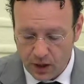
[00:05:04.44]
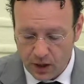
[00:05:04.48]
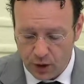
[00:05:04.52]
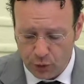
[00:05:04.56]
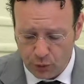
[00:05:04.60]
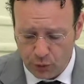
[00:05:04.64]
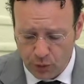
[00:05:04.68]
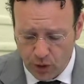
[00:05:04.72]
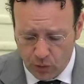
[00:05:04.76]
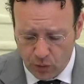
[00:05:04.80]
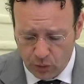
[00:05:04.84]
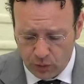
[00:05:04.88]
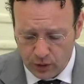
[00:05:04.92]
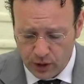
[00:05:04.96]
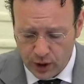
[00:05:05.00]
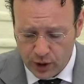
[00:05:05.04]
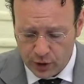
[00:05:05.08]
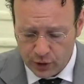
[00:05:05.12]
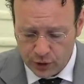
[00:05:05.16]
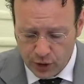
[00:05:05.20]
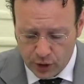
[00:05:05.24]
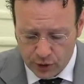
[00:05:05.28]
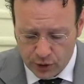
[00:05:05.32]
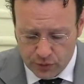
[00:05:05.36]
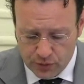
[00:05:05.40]
a role
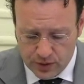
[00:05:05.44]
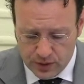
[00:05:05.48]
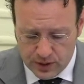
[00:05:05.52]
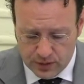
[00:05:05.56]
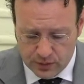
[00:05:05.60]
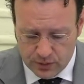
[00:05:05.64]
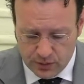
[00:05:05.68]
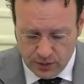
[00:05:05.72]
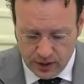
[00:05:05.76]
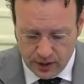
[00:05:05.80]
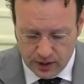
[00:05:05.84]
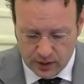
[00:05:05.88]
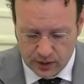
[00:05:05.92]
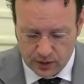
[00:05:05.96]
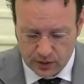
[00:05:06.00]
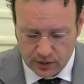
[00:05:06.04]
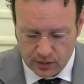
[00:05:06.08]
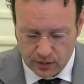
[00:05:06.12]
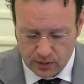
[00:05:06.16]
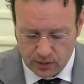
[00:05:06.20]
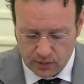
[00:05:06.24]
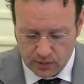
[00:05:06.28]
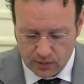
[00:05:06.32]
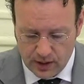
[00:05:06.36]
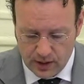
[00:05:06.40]
not restricted
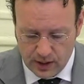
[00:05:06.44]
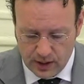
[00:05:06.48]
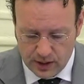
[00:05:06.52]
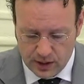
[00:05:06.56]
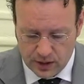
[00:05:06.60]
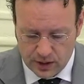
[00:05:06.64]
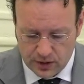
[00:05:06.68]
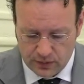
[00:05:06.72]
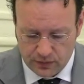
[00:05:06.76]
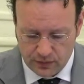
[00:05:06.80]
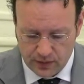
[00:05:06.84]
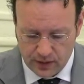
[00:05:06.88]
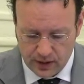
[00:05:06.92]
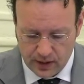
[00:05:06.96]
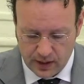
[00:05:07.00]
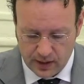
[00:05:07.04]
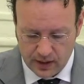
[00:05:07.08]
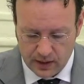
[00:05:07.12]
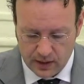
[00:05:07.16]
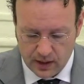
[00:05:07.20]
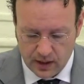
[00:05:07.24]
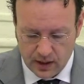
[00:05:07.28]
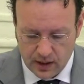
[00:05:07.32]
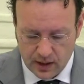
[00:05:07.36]
to the religious sphere,